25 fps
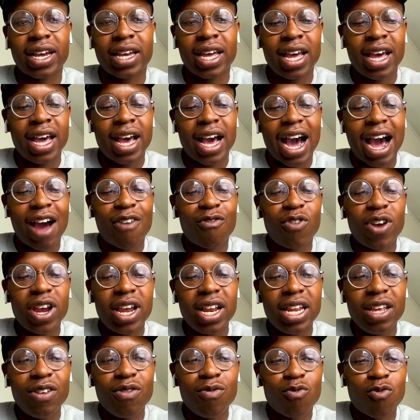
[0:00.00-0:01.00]
Like, I
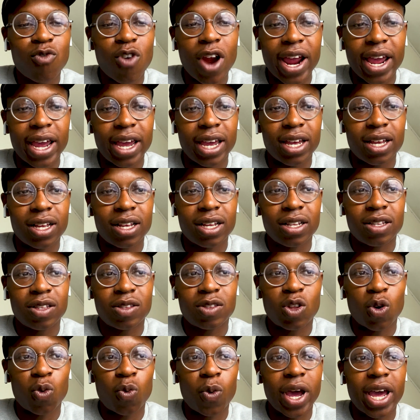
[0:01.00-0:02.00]
really rate
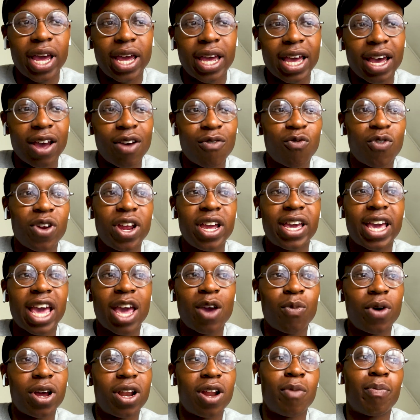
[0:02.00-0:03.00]
the way
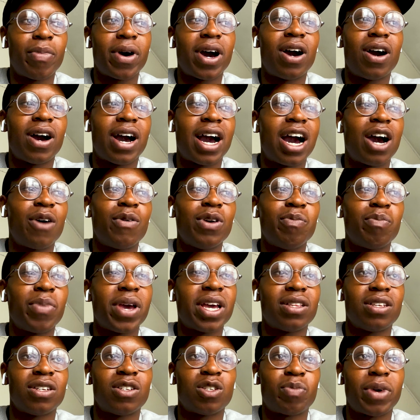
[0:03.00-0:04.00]
Enrique went about how
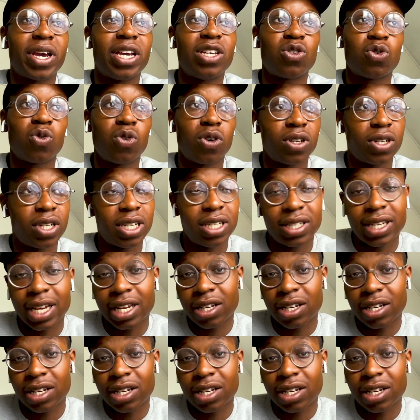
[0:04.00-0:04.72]
he picked the Spain squad.